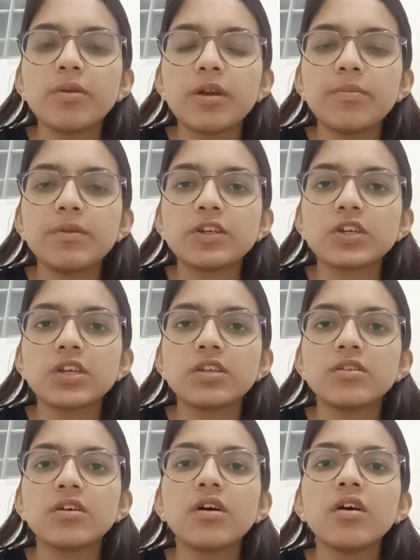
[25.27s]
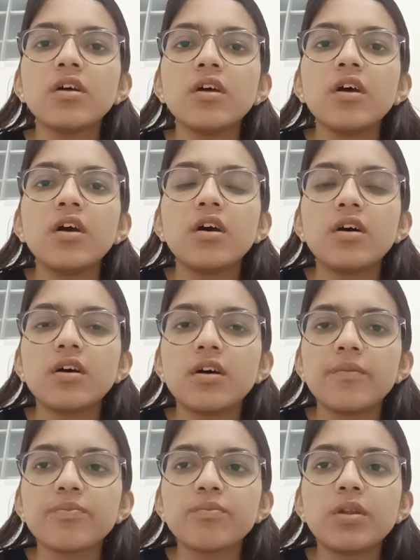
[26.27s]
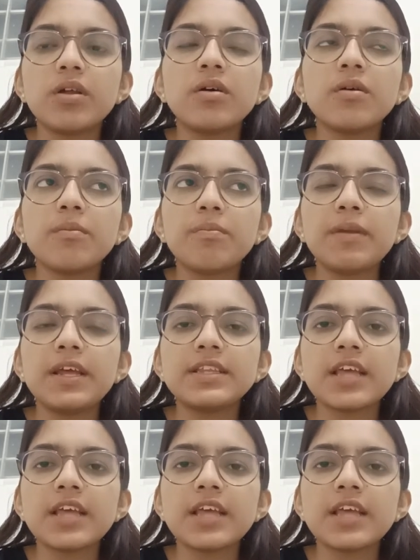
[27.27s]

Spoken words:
pressure is the plays